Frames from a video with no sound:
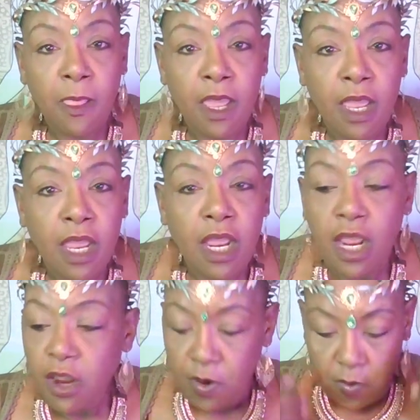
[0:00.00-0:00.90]

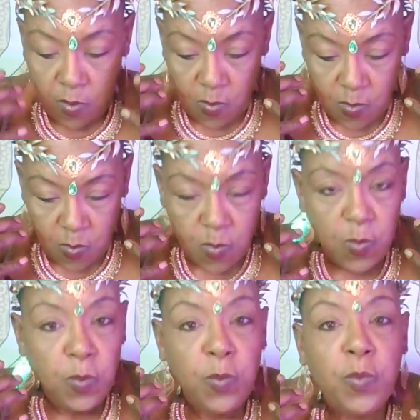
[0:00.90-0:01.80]

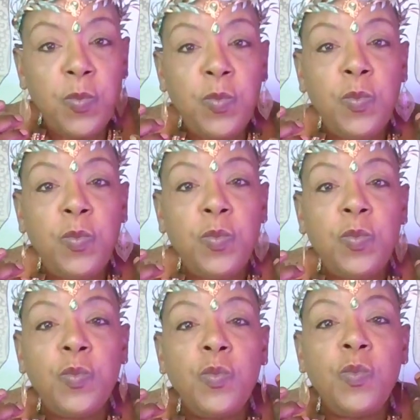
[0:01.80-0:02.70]

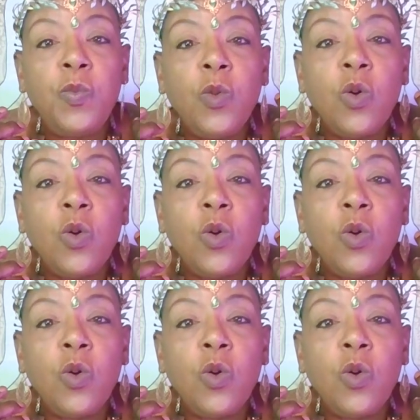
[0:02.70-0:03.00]
(silence)